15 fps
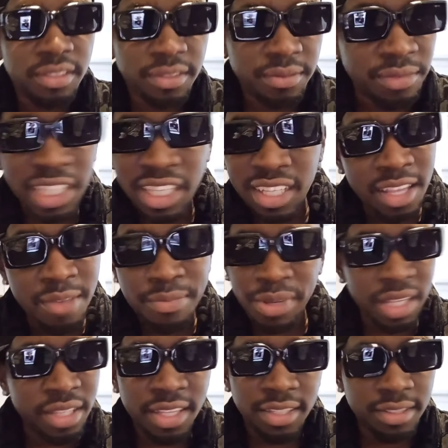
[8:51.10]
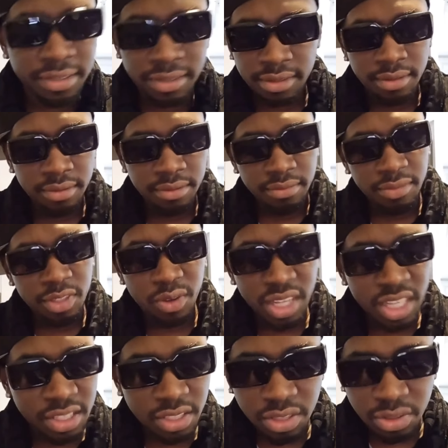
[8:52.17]
Me no depend on that. No
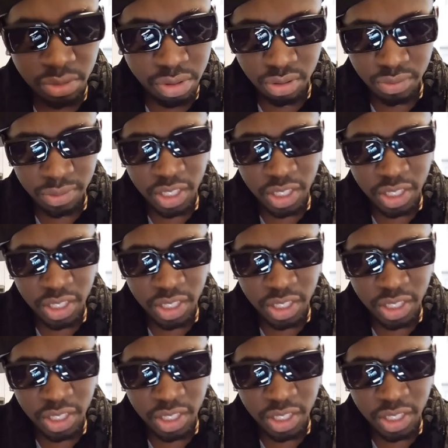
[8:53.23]
one sue me,